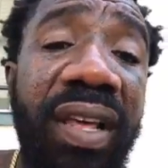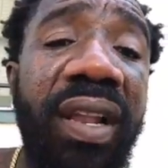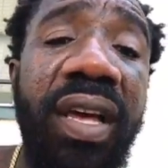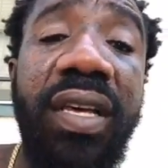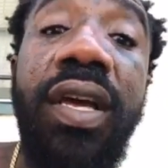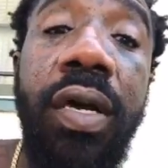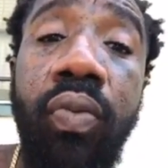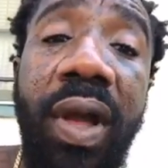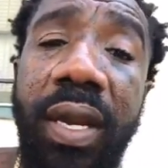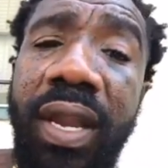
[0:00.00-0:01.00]
It look good
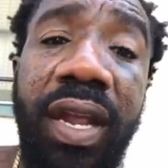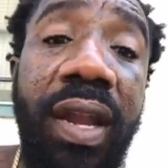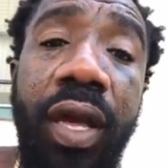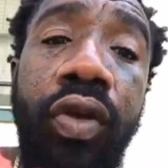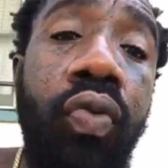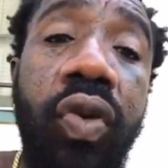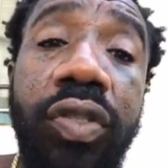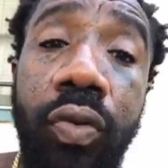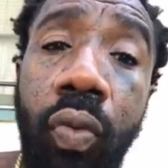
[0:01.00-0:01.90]
right now. Now you want some